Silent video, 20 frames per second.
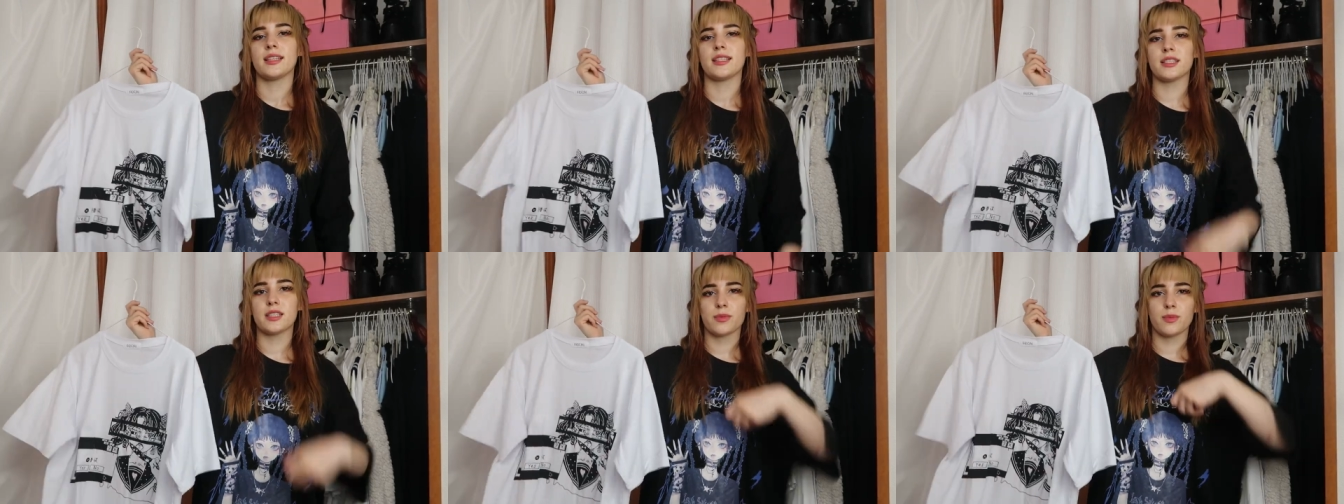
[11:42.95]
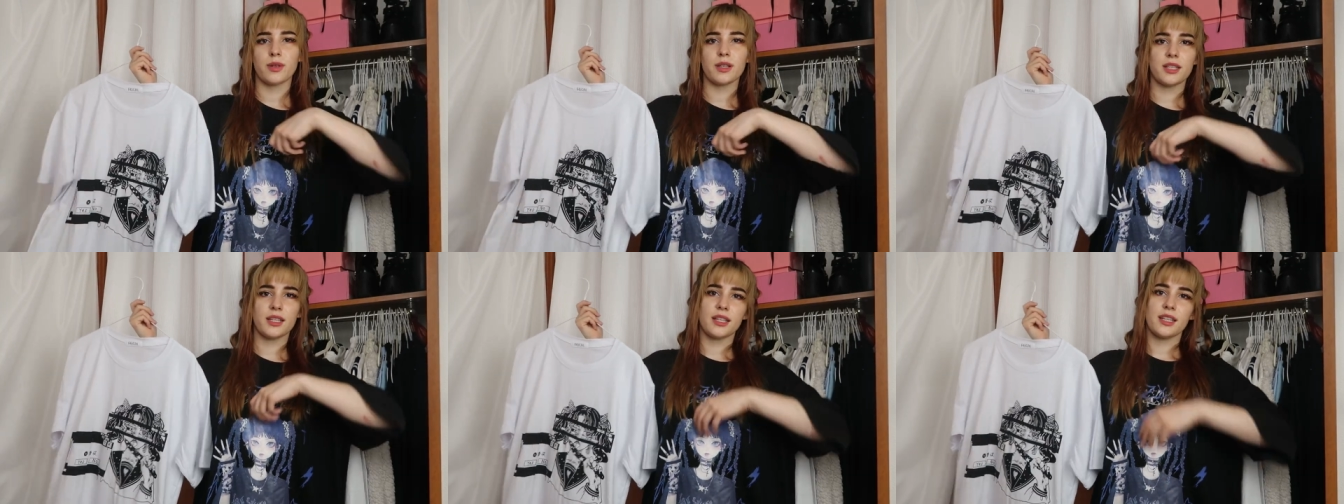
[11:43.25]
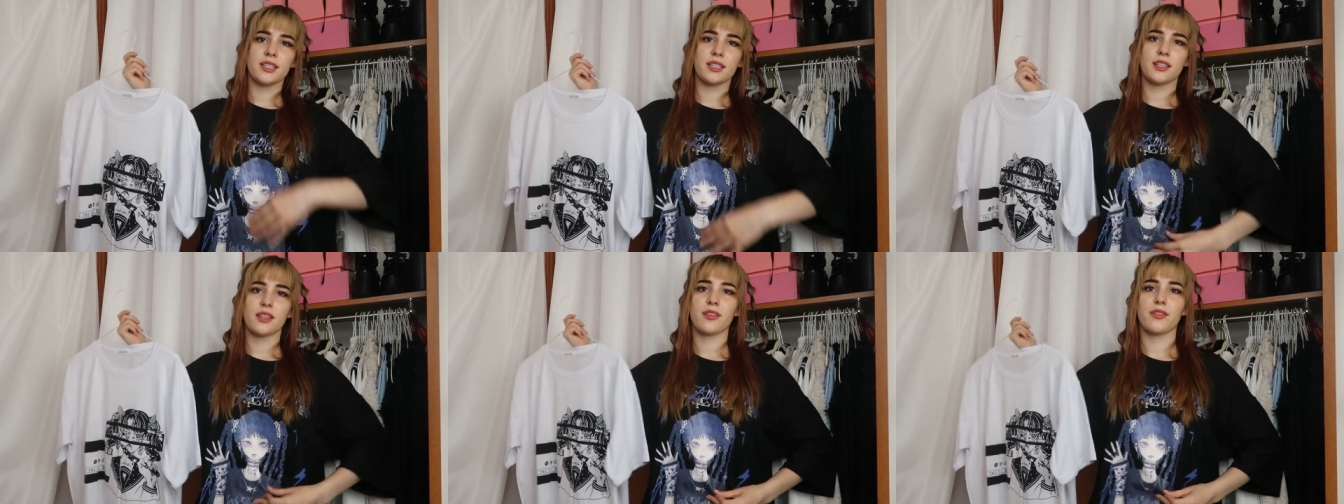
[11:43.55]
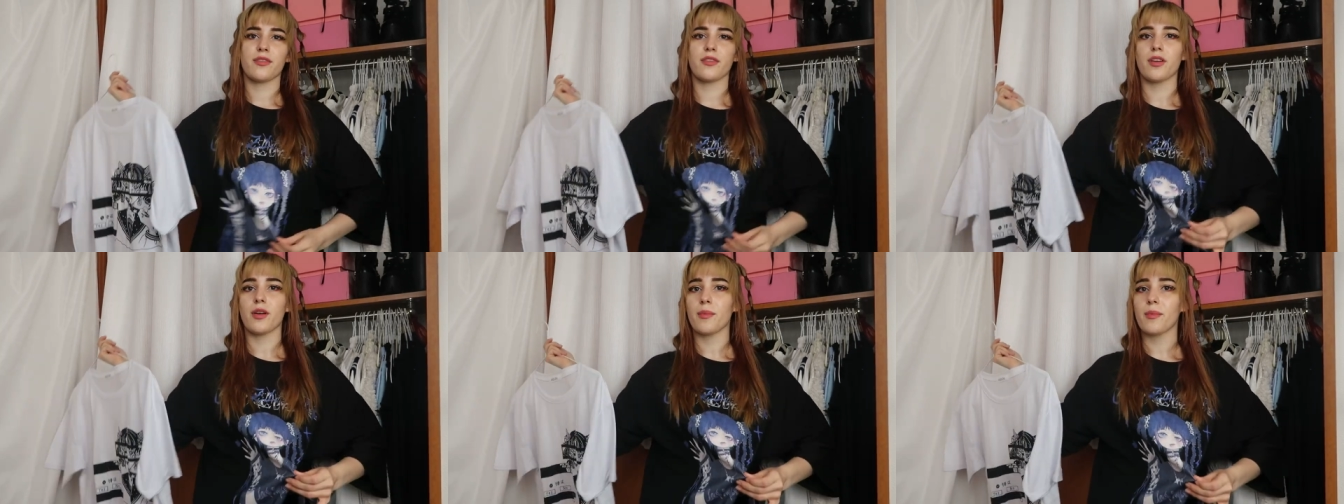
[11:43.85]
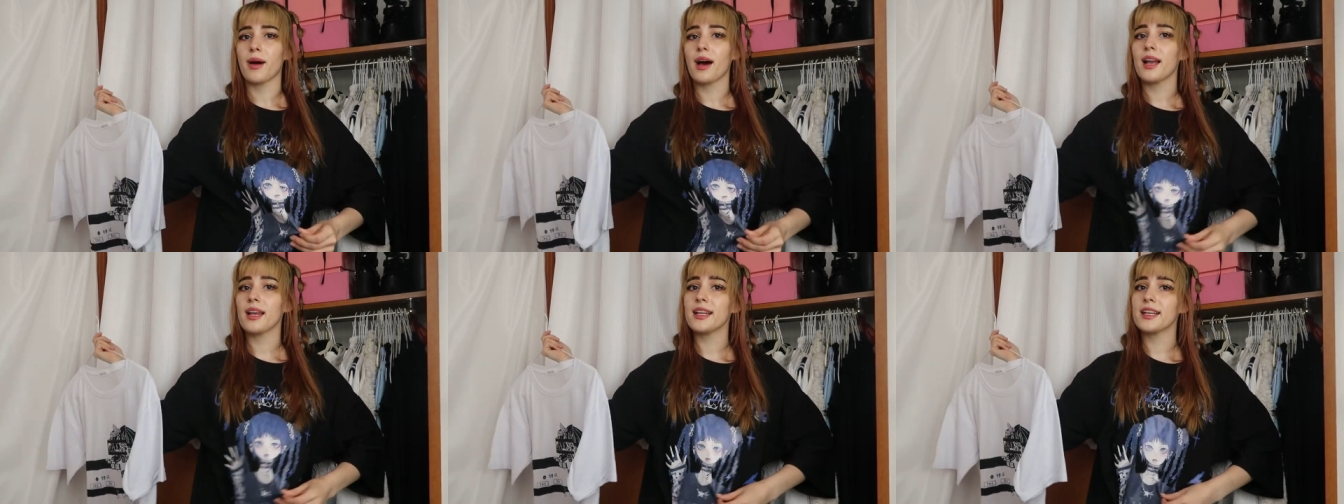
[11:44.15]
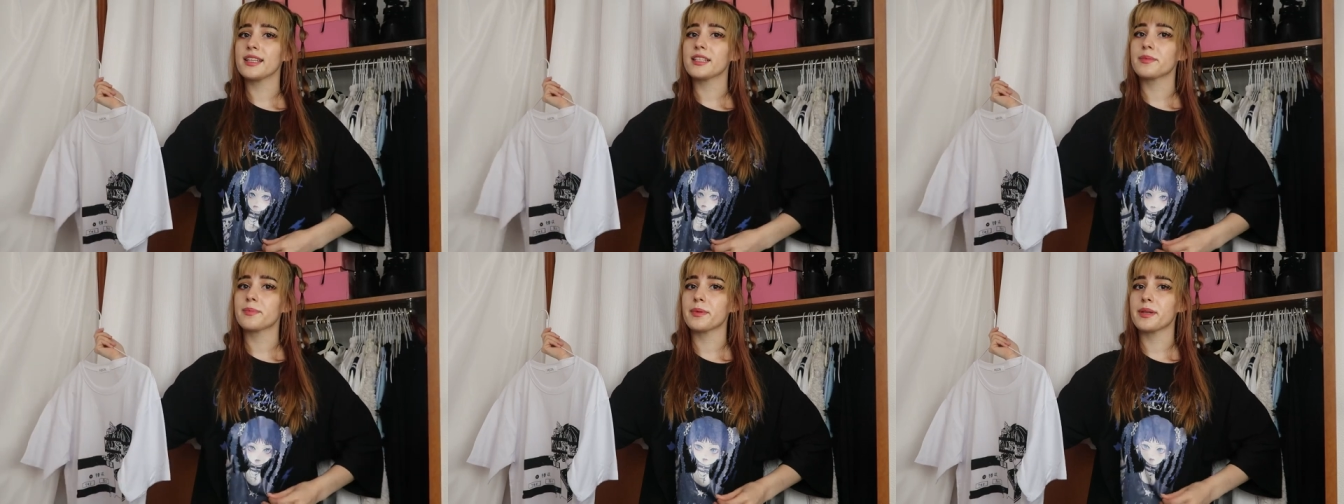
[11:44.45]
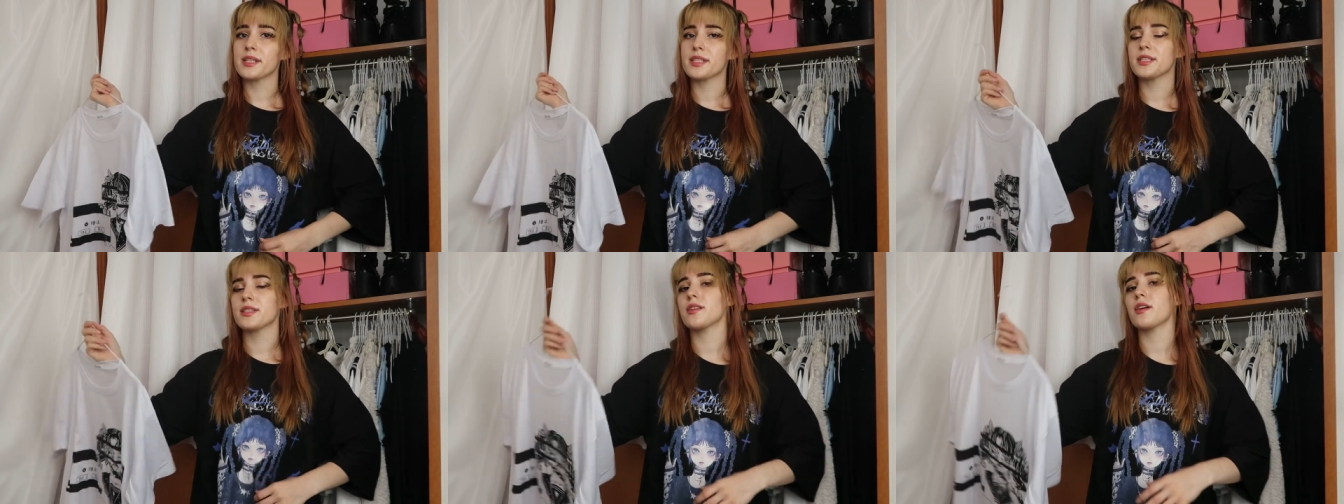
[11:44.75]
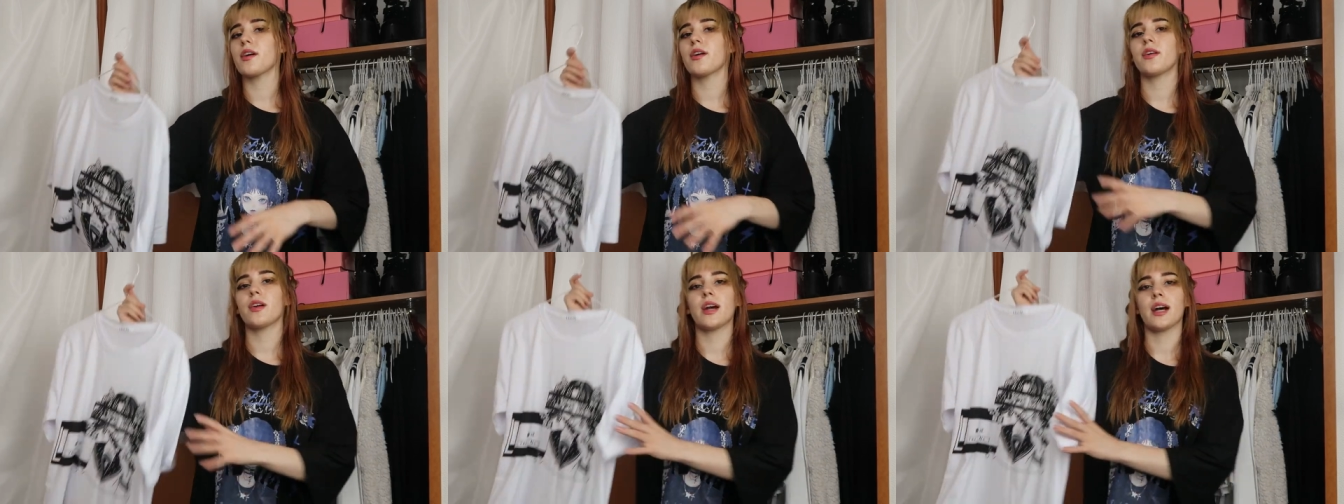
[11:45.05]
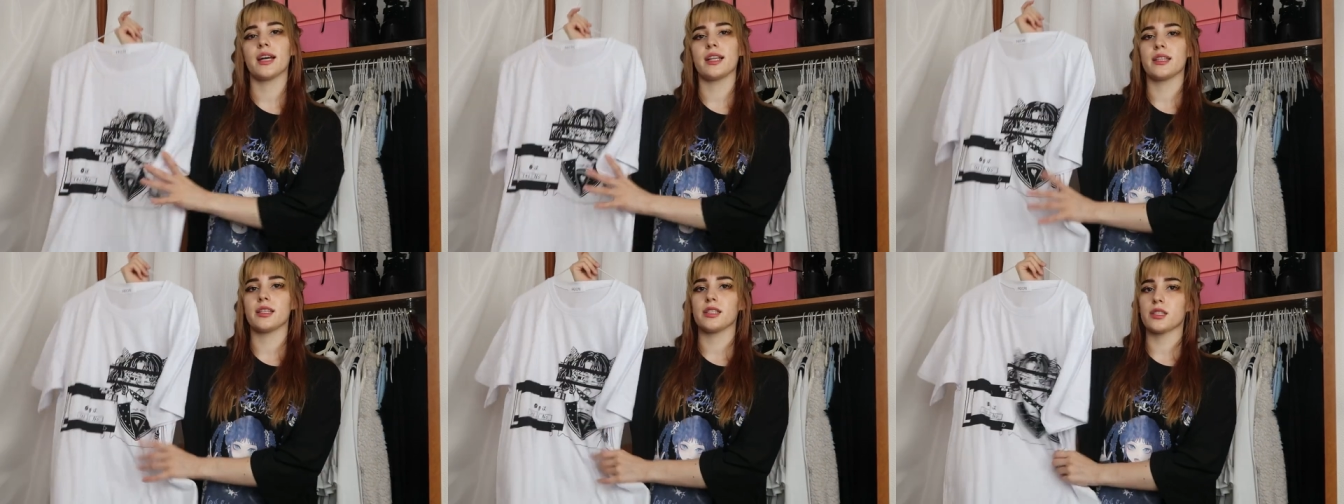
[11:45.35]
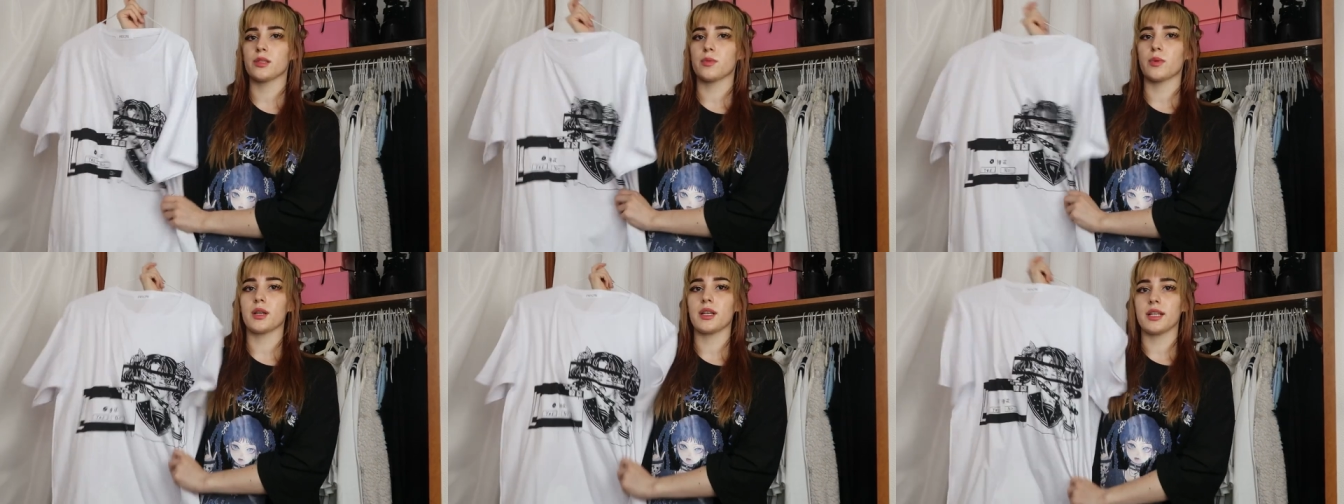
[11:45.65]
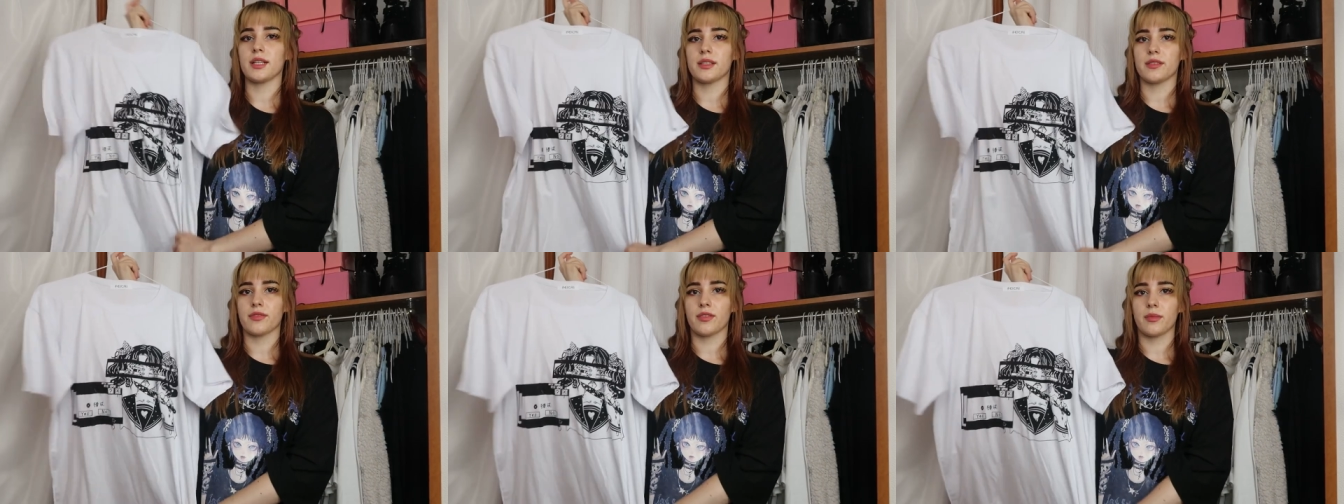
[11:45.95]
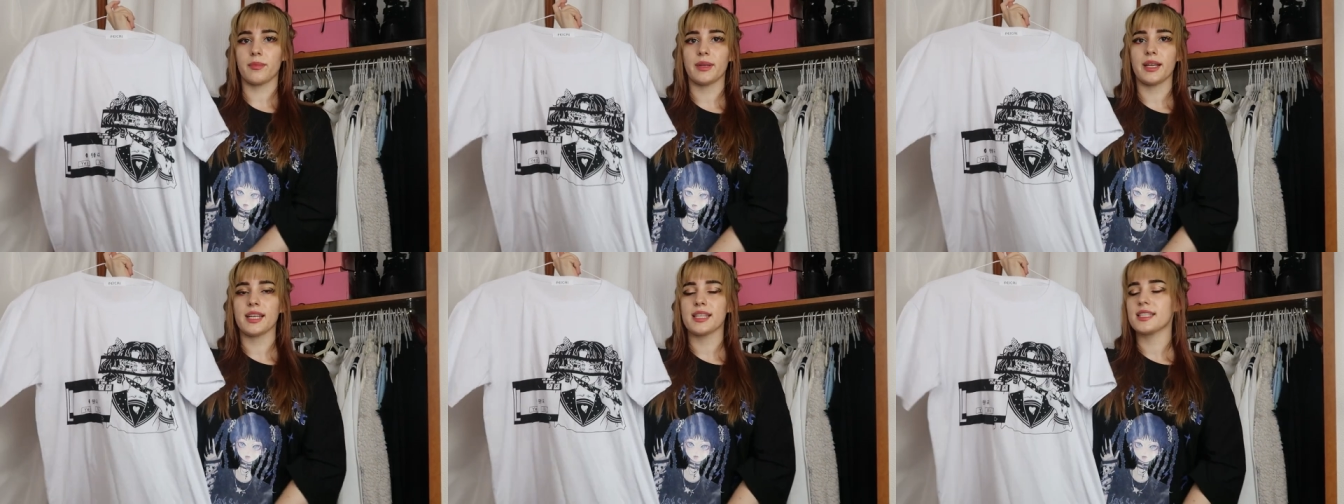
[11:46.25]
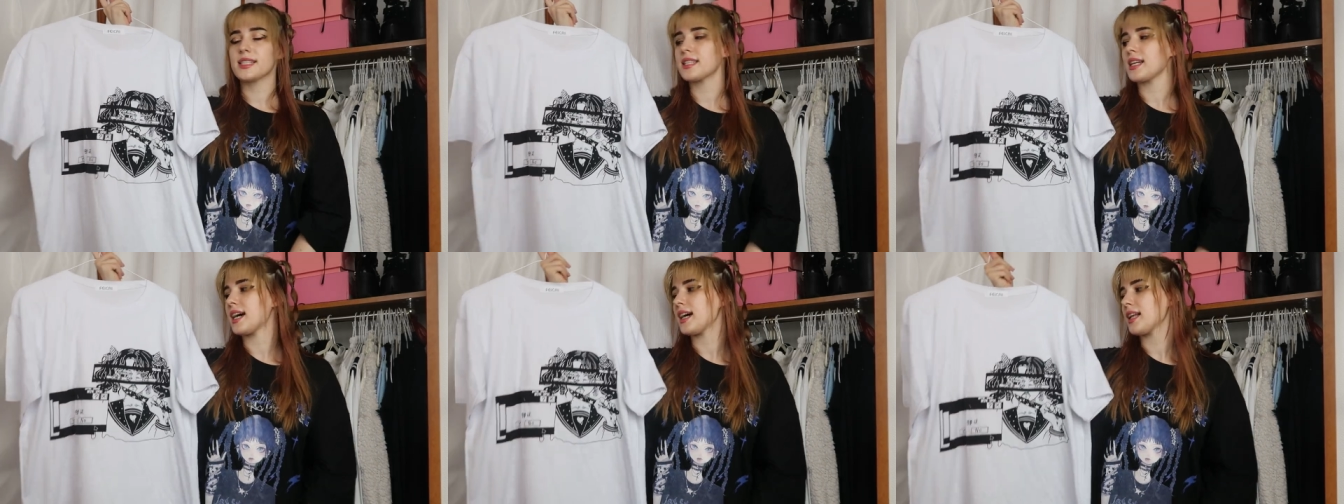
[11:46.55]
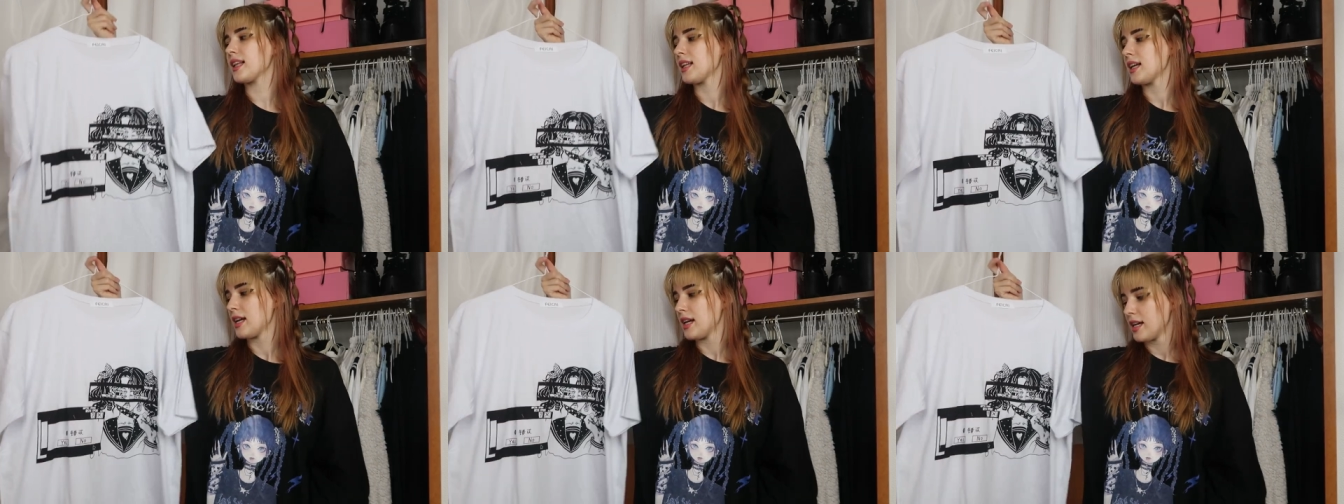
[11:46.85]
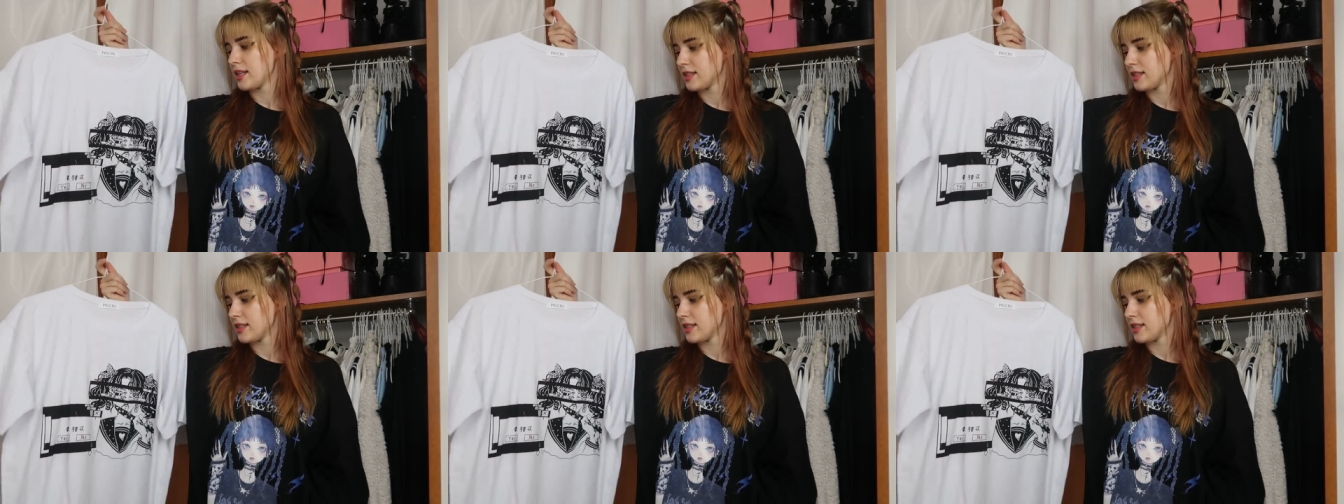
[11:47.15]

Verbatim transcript: This one is from AliExpress though and this one is from Yes Style.